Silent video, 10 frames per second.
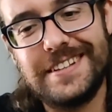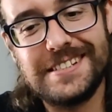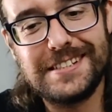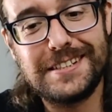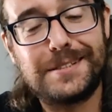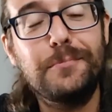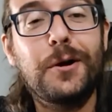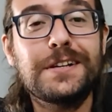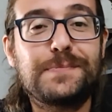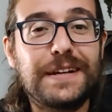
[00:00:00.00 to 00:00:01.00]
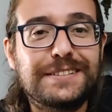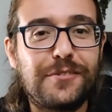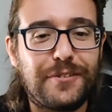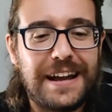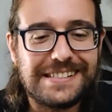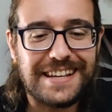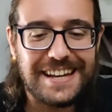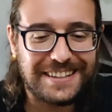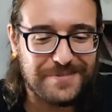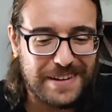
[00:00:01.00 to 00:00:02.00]
This is the smallest plate of rice I
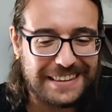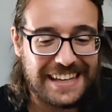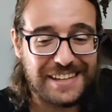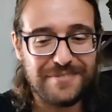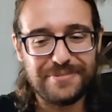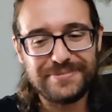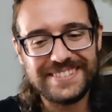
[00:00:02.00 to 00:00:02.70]
ate in my life.